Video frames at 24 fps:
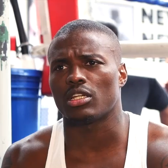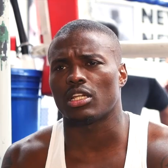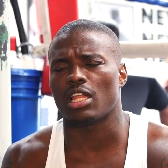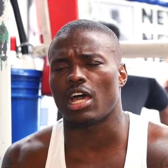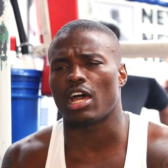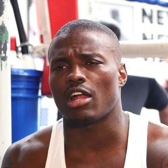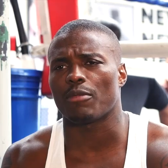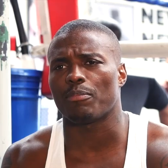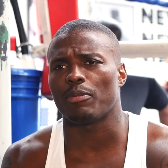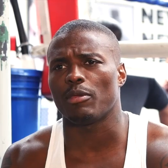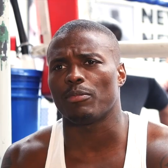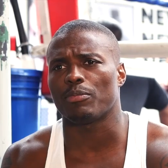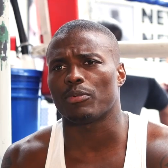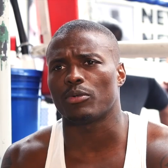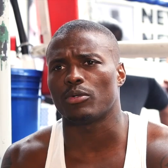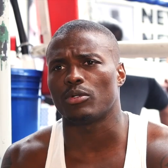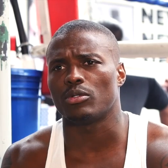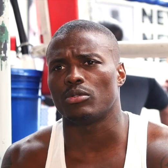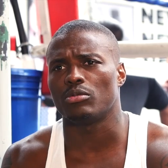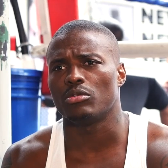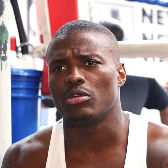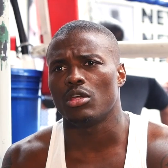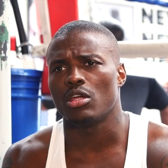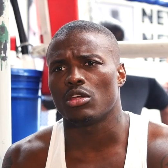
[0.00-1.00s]
A lot of
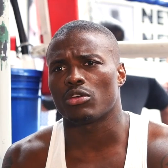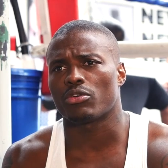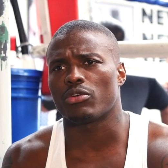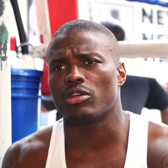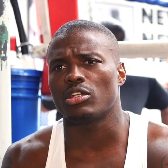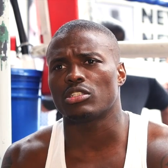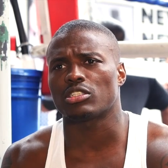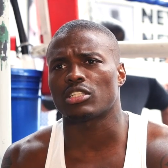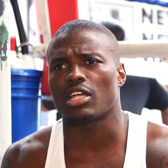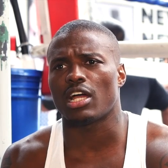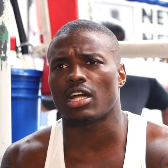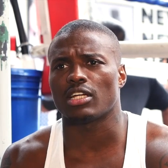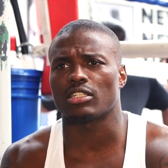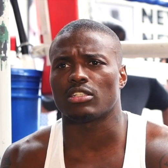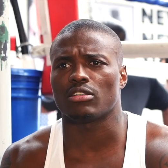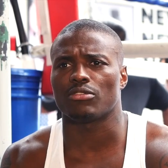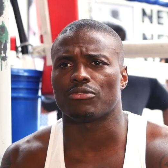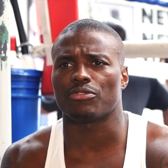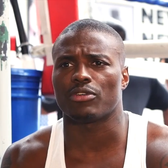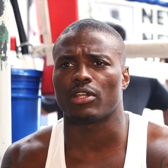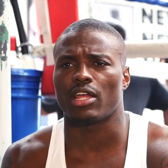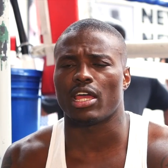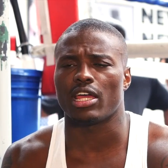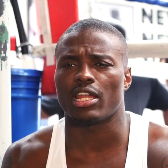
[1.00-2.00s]
people criticized him
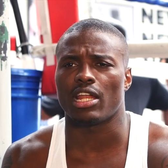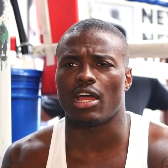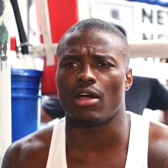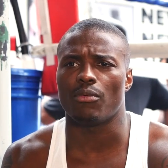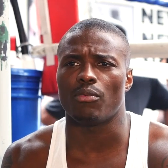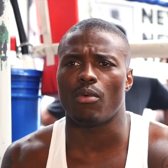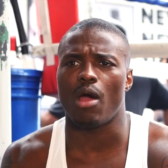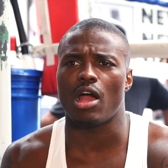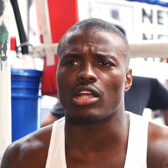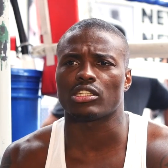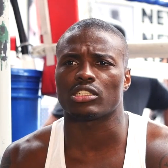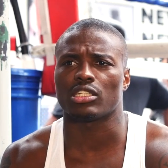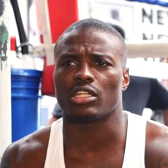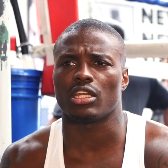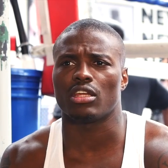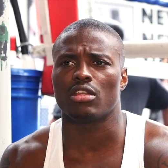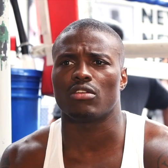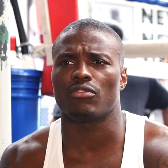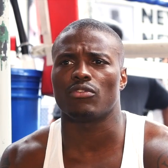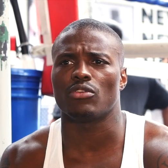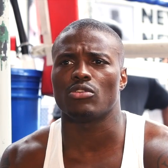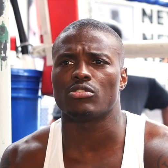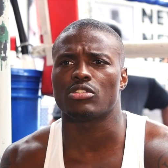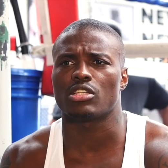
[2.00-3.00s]
for that, and I watched the
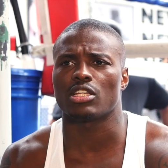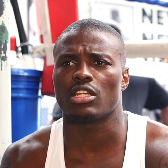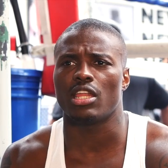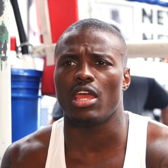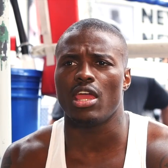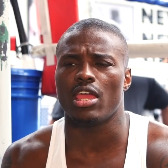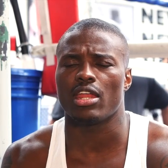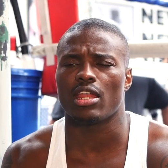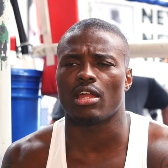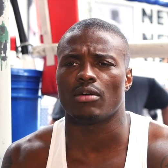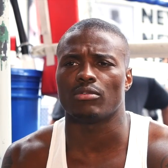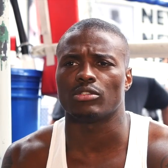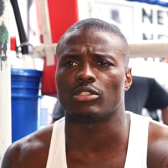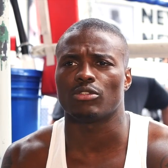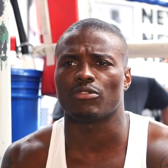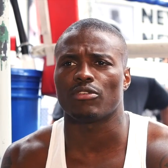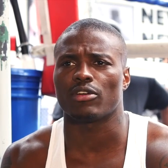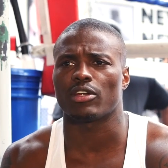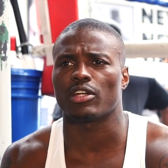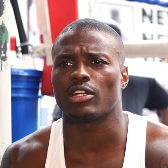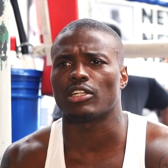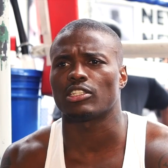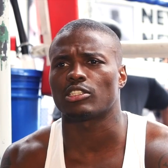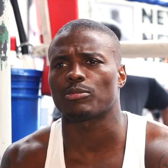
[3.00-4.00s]
interview today, and I was
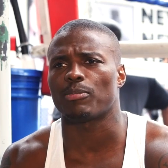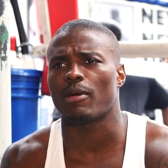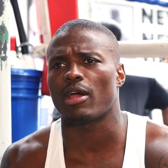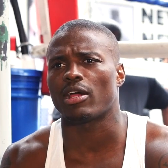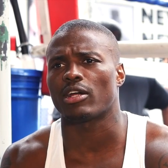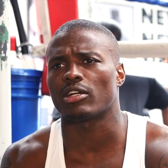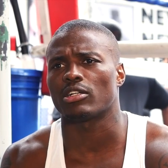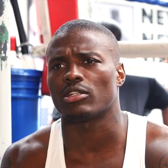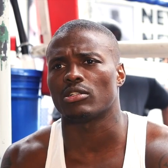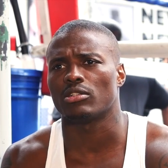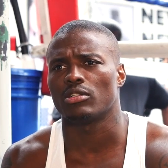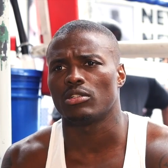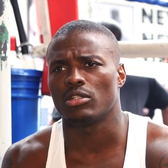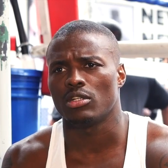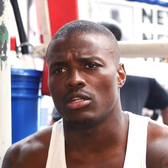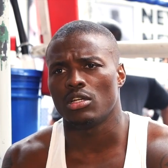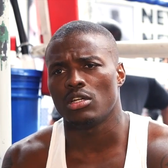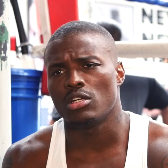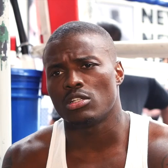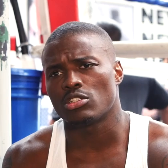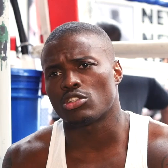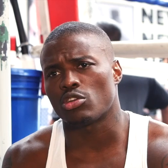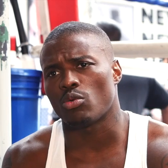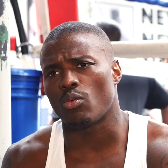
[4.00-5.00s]
very inspired
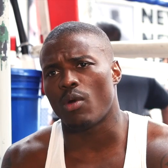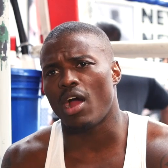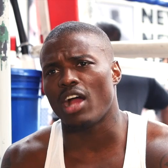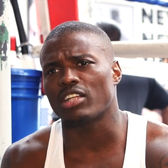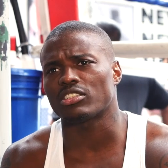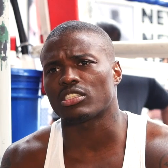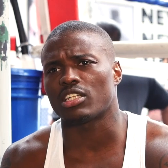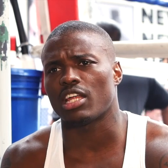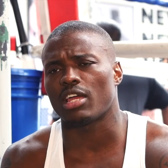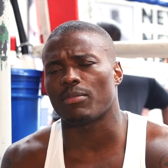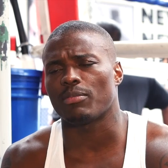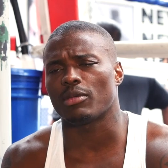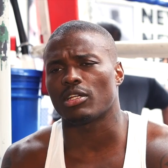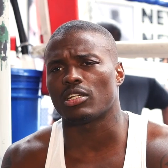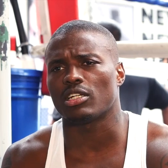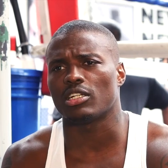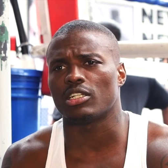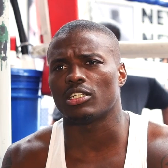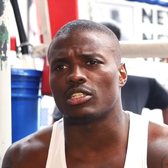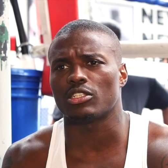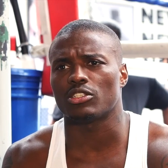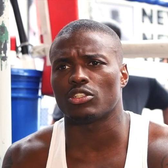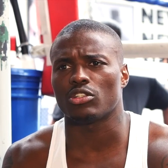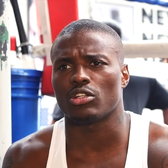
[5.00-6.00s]
to watch that
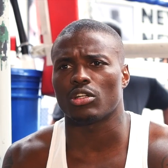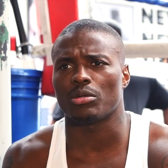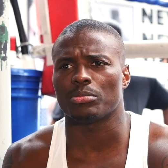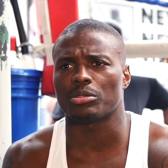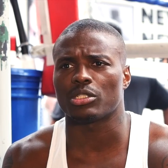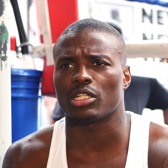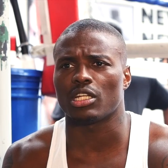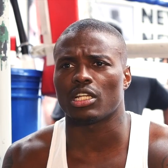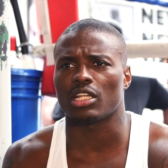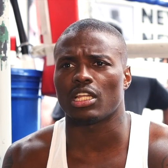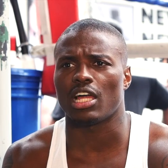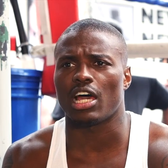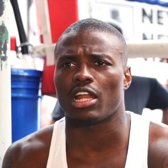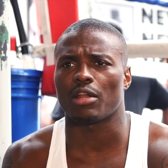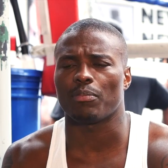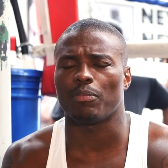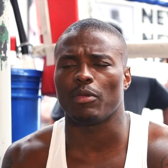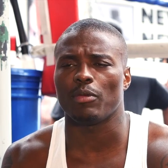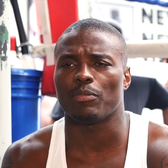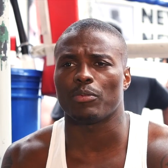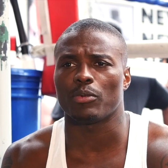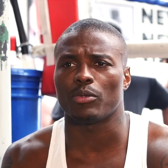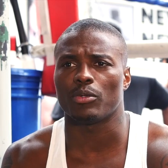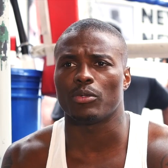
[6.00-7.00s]
because, you know what I'm saying, a lot of
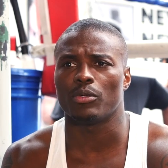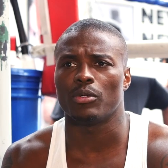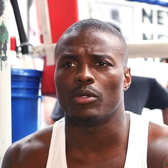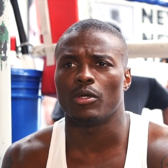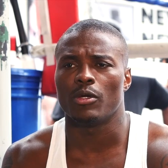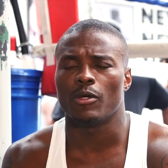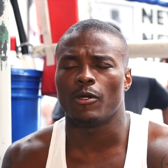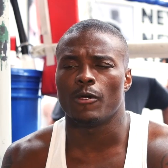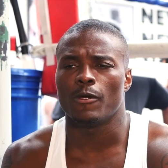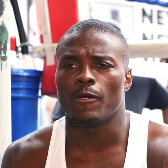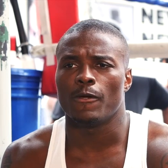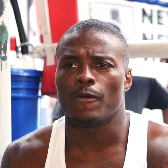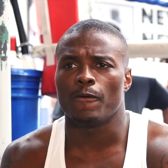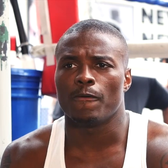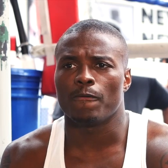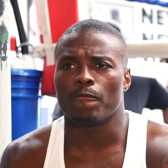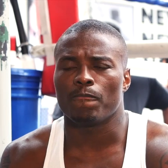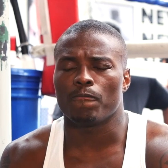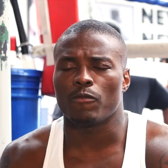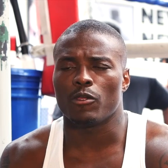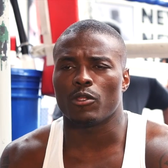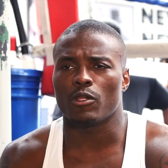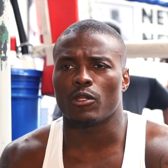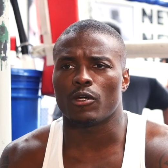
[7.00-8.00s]
people,
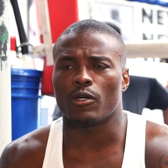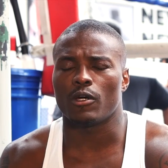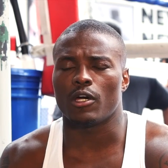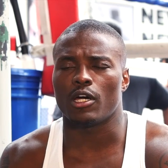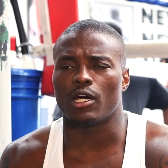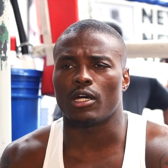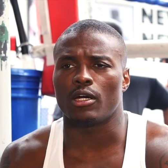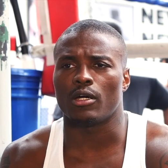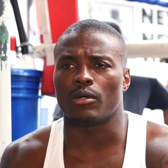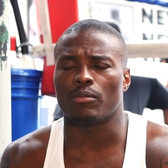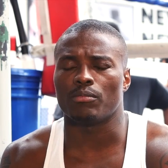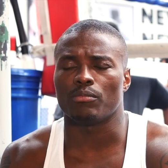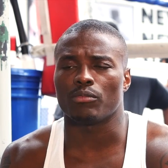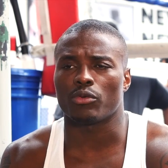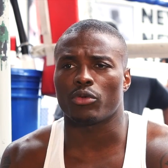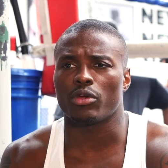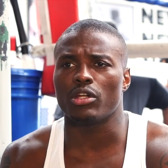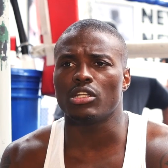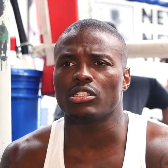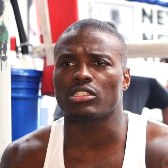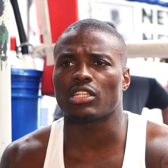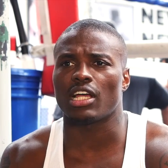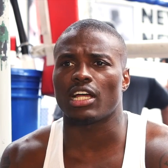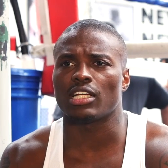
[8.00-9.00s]
you know, um,
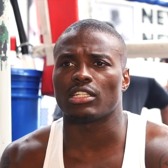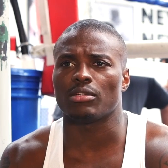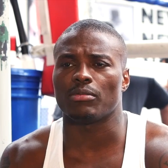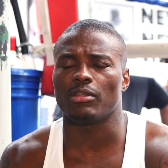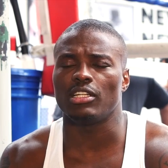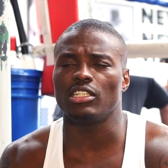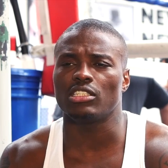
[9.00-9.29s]
criticized him.